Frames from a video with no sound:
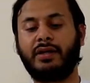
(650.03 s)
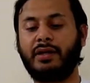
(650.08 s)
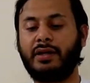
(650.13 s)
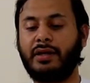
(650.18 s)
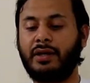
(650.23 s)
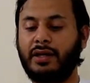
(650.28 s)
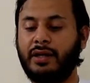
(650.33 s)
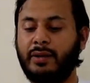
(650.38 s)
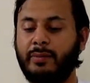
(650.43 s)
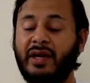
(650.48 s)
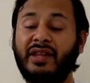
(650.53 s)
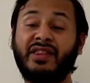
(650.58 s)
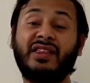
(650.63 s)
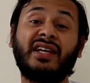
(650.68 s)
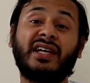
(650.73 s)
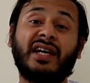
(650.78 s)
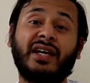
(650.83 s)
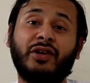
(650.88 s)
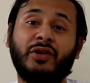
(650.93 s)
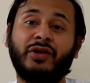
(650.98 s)
I
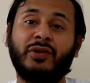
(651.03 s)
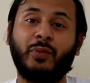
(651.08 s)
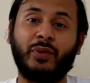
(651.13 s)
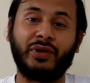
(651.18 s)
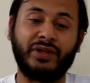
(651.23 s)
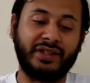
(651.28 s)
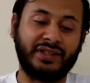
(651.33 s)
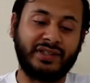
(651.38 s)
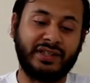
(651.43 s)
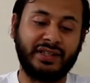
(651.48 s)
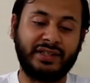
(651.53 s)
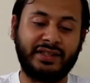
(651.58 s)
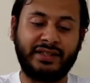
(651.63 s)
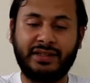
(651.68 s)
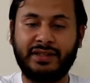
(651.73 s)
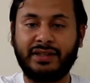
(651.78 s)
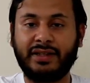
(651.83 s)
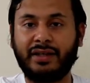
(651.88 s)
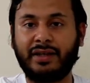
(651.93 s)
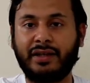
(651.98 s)
think I know what this
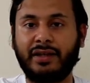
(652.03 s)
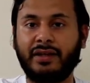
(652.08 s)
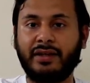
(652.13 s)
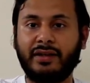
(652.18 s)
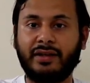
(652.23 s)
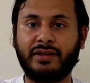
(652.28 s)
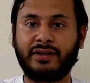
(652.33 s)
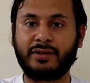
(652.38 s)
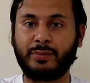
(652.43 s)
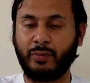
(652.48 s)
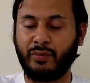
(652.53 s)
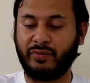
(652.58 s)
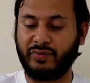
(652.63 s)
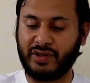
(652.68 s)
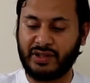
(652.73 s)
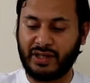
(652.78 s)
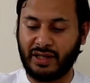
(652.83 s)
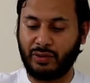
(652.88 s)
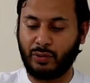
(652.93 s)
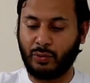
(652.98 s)
is. Let's move
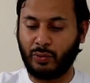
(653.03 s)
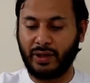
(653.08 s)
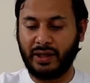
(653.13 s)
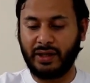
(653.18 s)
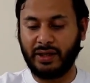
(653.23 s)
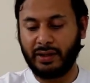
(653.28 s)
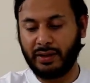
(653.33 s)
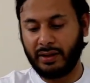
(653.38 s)
this out of the way.